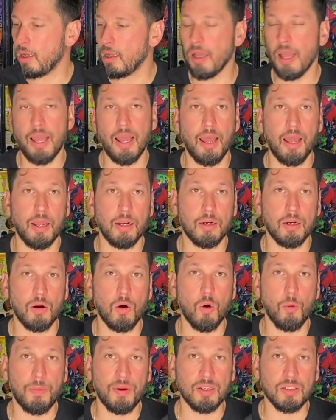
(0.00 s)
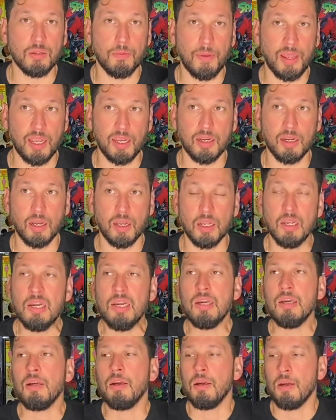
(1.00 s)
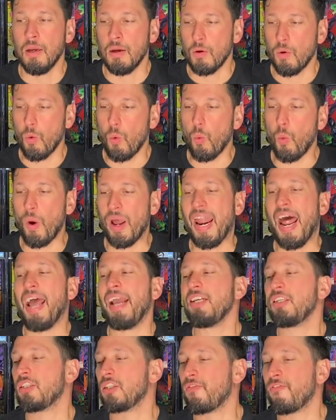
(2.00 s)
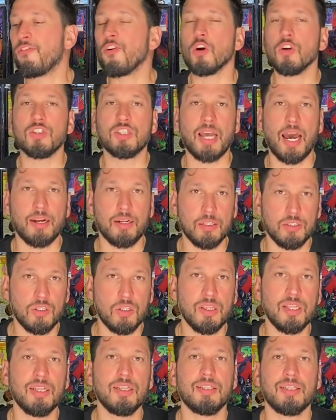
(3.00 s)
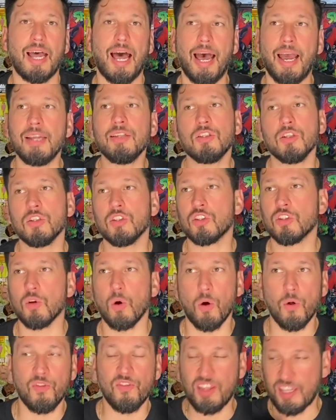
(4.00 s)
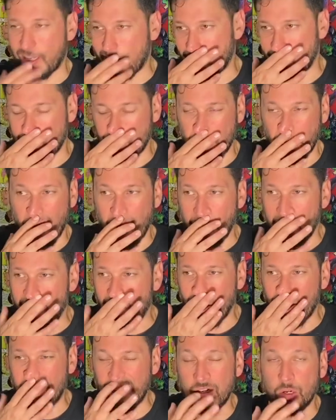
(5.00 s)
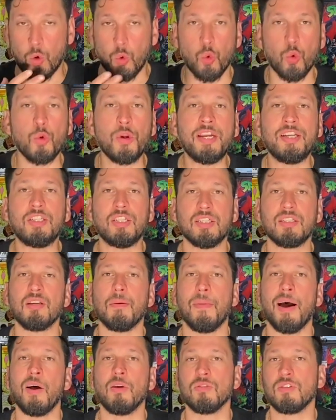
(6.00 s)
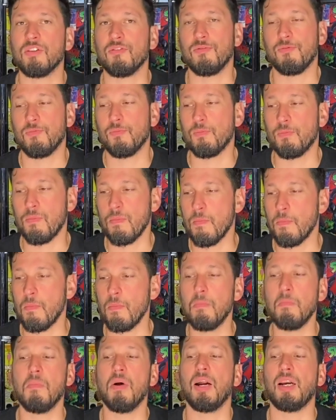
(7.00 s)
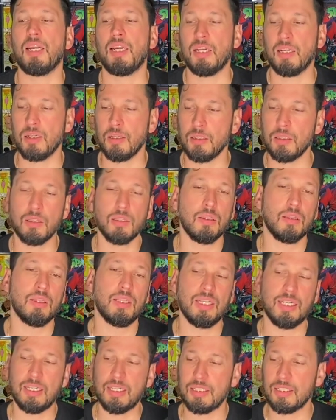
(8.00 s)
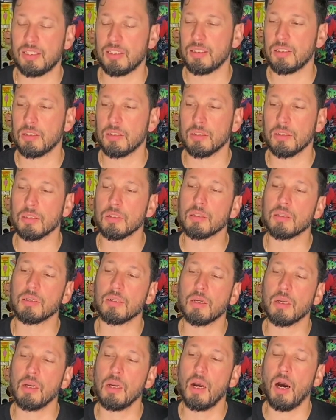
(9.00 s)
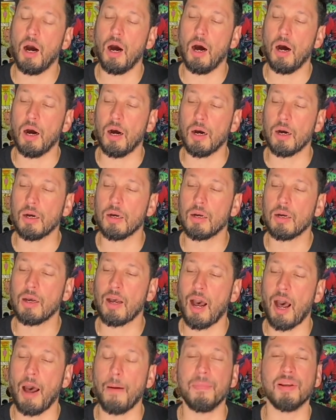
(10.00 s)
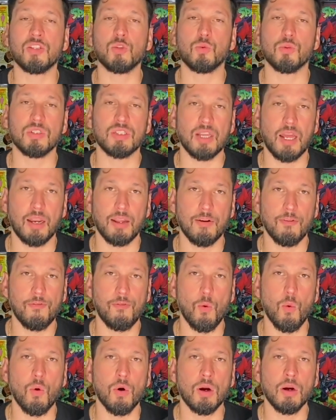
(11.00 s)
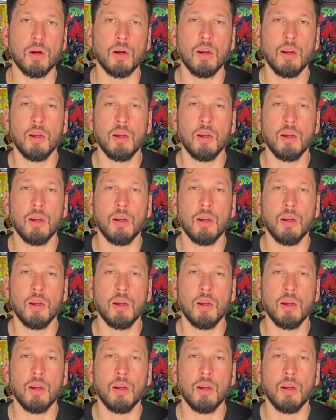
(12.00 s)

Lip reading: and hoping to make when I first got into this, I just saw the egregious amounts of money these comics were selling for